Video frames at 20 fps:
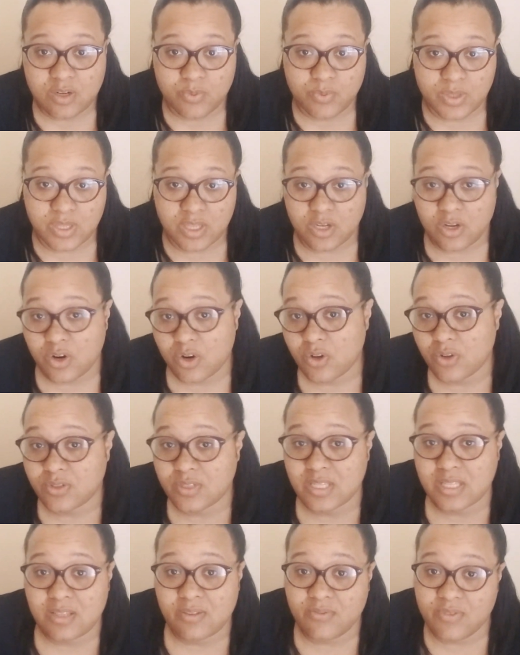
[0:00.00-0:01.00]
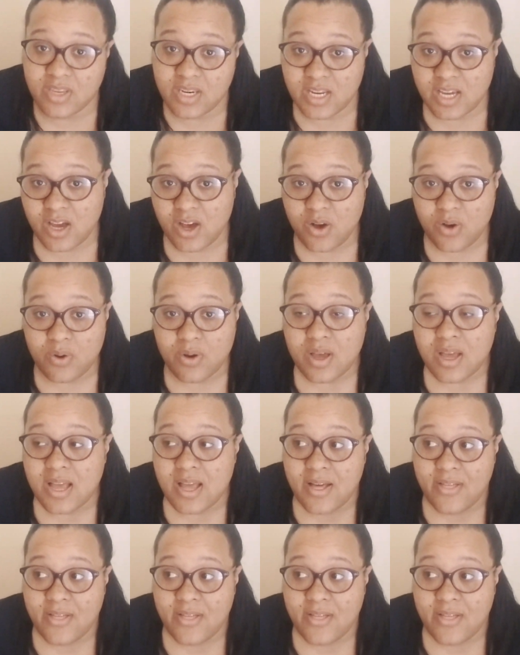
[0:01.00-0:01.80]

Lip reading: or with the girls in the video,